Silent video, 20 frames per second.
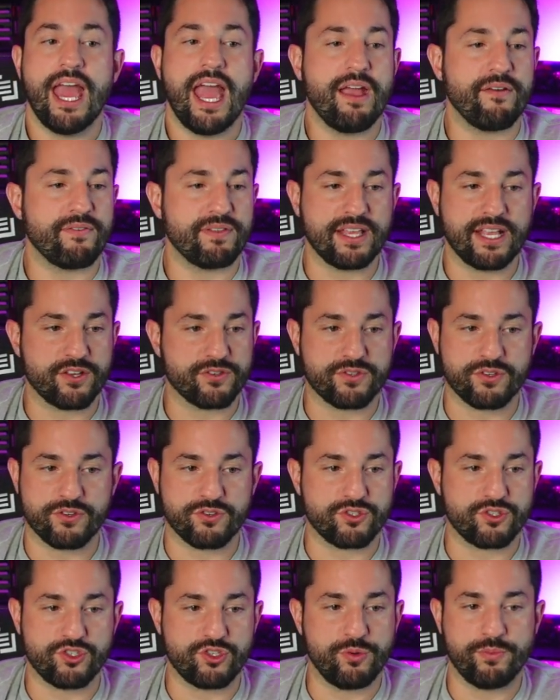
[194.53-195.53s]
Everything else,
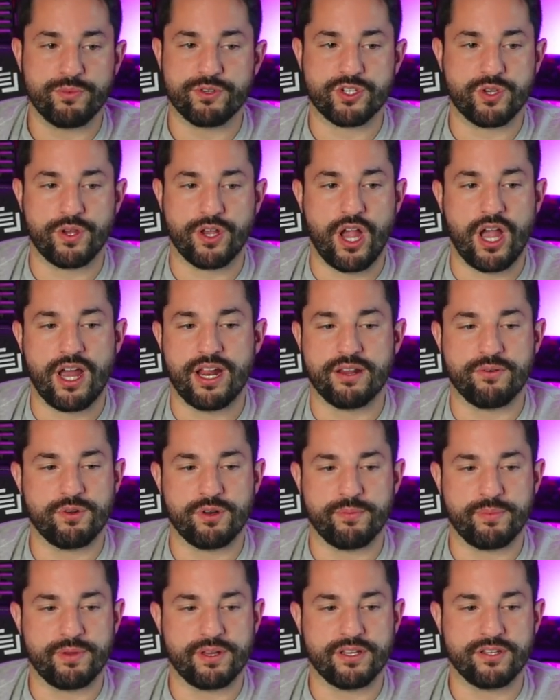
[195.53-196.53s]
there's too much going on. It
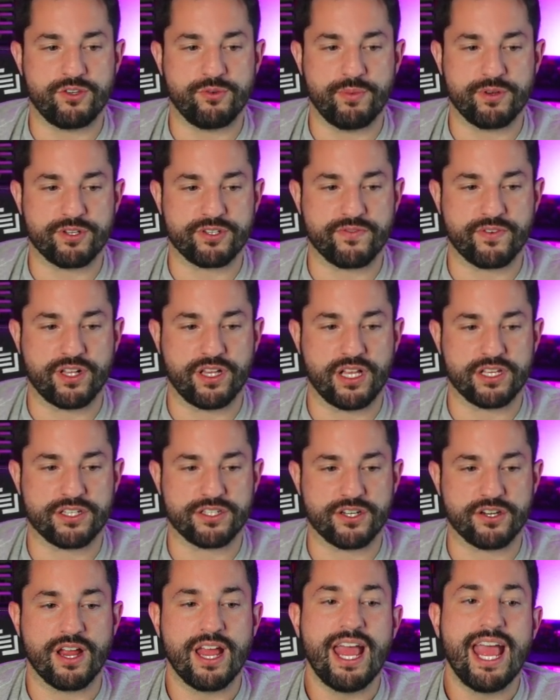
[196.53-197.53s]
would have been too much of a
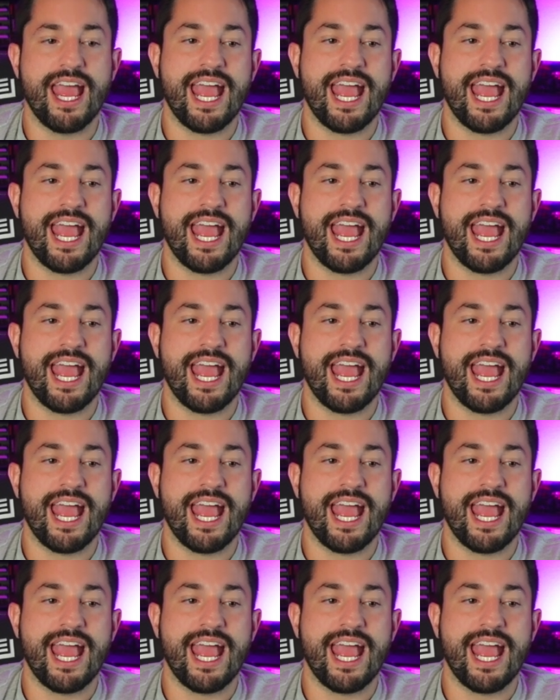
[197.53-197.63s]
cluster.